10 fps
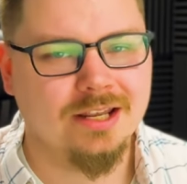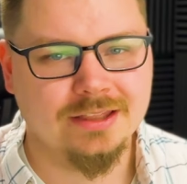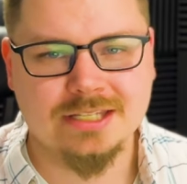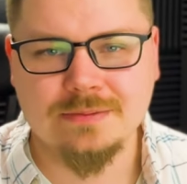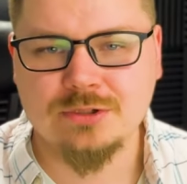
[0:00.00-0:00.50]

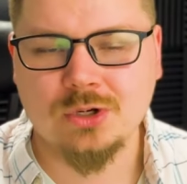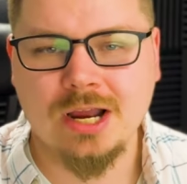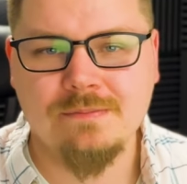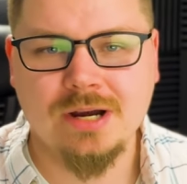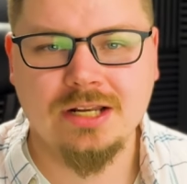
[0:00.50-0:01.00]
hit the
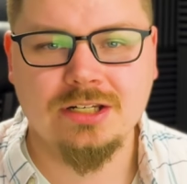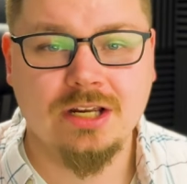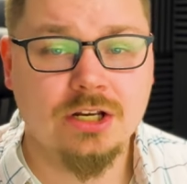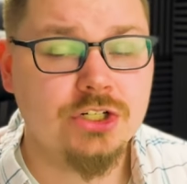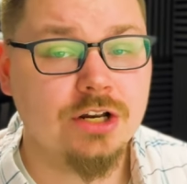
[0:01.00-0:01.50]
subscribe button,
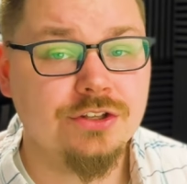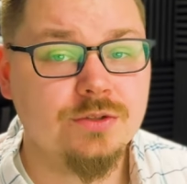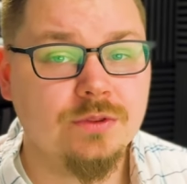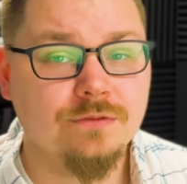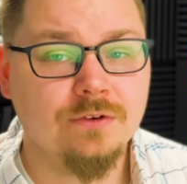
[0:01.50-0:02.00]
share
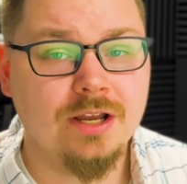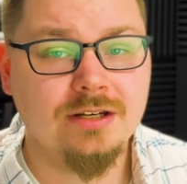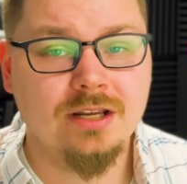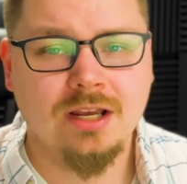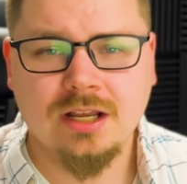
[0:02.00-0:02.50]
this with a friend.